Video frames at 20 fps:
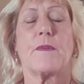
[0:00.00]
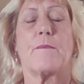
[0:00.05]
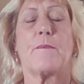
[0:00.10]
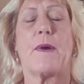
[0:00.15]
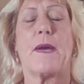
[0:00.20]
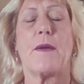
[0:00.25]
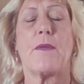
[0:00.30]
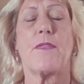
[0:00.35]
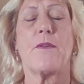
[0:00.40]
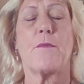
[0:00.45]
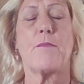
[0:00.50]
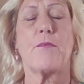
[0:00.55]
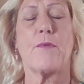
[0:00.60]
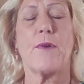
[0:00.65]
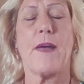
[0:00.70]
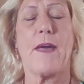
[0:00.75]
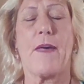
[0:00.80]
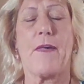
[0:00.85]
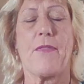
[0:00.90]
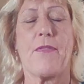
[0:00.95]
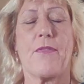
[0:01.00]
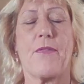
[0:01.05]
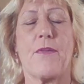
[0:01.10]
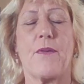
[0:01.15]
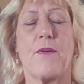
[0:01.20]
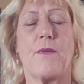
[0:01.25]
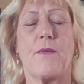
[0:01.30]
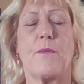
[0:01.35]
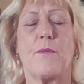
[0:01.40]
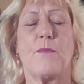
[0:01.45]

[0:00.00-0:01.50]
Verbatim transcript: by the breath.